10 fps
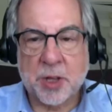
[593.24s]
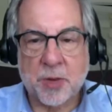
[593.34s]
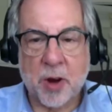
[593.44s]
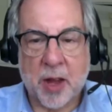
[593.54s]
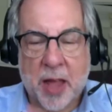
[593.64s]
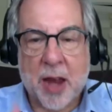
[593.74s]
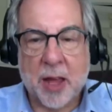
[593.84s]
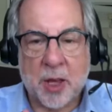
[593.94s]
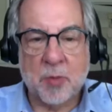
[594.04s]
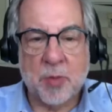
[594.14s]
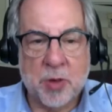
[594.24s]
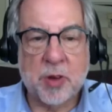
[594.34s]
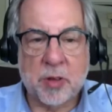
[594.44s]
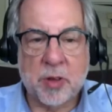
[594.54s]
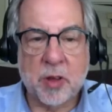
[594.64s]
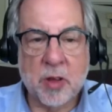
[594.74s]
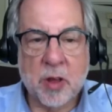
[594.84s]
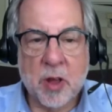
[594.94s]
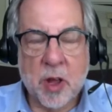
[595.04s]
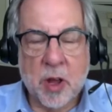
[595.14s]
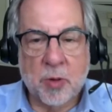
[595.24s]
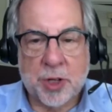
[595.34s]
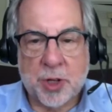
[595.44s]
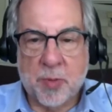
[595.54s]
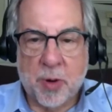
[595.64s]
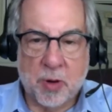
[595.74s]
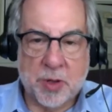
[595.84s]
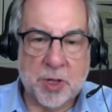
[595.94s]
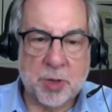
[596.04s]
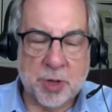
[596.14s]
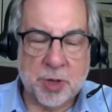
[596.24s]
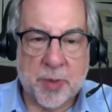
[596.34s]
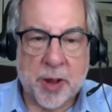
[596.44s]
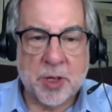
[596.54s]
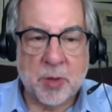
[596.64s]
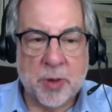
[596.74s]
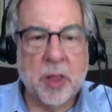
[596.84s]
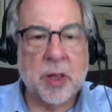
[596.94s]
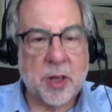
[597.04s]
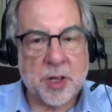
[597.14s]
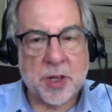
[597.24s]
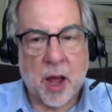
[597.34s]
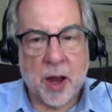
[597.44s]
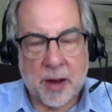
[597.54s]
organic community, which imposes responsibilities on